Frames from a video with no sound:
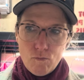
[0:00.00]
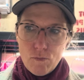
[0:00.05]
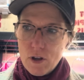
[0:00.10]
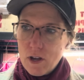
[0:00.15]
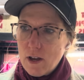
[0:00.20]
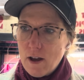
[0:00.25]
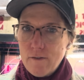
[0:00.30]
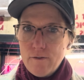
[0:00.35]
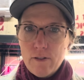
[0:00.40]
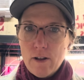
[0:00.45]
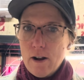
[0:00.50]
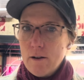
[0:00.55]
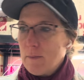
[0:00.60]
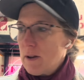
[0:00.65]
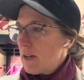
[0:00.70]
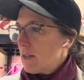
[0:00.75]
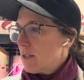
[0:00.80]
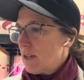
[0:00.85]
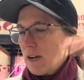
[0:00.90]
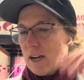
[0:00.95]
cut flower
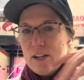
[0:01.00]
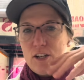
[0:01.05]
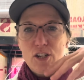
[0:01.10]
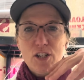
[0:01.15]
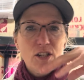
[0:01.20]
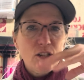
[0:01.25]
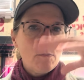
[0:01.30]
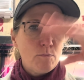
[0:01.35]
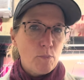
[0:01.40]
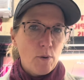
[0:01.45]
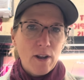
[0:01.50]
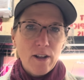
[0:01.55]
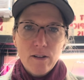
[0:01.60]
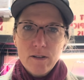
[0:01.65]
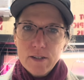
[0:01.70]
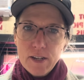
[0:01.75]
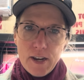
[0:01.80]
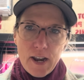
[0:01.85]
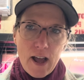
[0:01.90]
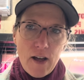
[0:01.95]
mix, and I just
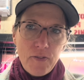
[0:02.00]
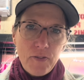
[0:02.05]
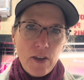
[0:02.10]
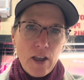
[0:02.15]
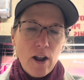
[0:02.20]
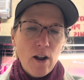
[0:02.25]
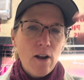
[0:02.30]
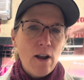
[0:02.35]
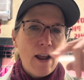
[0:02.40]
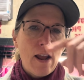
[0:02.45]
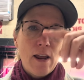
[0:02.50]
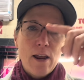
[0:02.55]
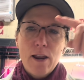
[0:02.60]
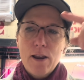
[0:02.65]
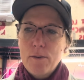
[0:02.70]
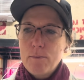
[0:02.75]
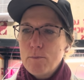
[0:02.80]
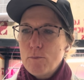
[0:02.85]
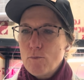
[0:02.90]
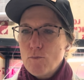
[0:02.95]
sprinkled it out there
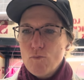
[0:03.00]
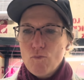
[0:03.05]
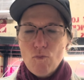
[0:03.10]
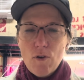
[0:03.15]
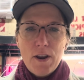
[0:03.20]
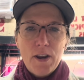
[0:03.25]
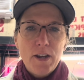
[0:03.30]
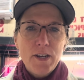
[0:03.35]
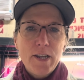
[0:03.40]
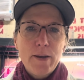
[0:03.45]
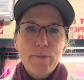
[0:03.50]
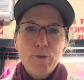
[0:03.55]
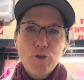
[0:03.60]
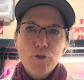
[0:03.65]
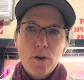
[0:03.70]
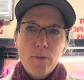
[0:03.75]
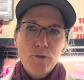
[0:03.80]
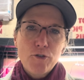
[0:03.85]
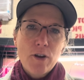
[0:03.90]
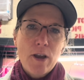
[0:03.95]
and ran a
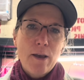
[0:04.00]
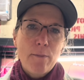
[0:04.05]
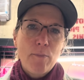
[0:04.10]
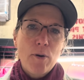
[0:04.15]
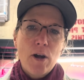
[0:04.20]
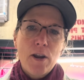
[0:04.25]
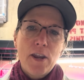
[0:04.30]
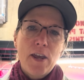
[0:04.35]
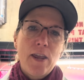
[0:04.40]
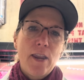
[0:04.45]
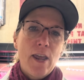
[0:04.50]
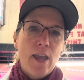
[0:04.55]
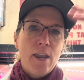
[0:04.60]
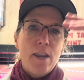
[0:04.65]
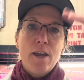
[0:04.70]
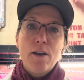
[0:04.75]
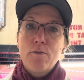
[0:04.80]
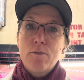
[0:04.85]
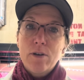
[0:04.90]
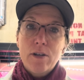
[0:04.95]
drip tape on it, and
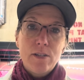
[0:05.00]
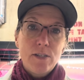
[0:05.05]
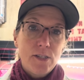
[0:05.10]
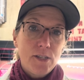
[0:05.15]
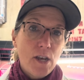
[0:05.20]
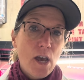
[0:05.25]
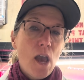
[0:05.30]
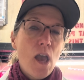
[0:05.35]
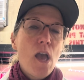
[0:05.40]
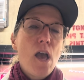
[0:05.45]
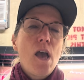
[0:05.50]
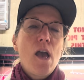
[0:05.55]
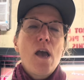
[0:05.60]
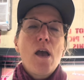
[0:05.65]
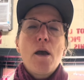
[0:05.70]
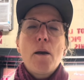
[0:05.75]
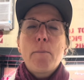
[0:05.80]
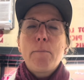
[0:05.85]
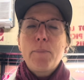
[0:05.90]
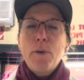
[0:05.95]
it was
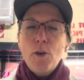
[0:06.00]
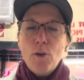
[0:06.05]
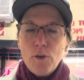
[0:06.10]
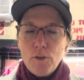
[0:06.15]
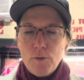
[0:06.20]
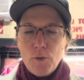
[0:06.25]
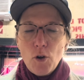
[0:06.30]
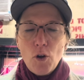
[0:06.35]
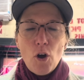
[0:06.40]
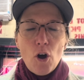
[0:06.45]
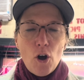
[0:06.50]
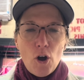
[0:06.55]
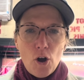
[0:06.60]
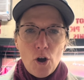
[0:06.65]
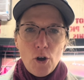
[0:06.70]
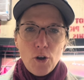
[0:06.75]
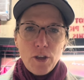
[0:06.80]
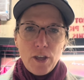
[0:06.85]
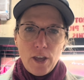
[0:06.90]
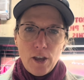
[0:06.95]
beautiful
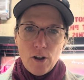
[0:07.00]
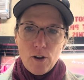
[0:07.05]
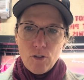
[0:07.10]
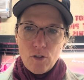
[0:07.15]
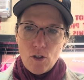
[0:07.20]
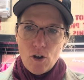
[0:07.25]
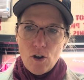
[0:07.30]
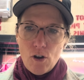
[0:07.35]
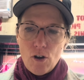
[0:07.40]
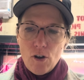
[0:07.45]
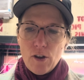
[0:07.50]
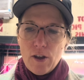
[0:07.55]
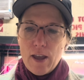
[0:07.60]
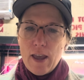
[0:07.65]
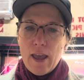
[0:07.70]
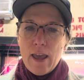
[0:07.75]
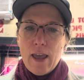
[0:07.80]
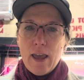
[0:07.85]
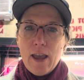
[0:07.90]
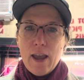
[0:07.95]
all year long.
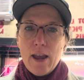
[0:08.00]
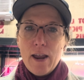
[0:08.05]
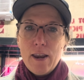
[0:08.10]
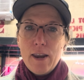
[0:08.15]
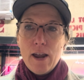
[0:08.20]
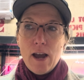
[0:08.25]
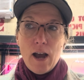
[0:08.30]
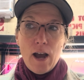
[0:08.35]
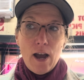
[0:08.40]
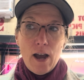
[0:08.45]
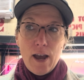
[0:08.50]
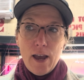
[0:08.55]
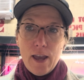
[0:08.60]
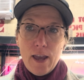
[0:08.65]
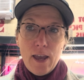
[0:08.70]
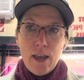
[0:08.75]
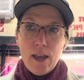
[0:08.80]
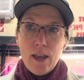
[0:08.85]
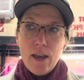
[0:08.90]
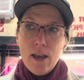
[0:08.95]
And
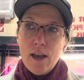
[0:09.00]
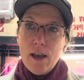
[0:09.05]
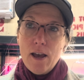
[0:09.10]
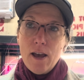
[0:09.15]
I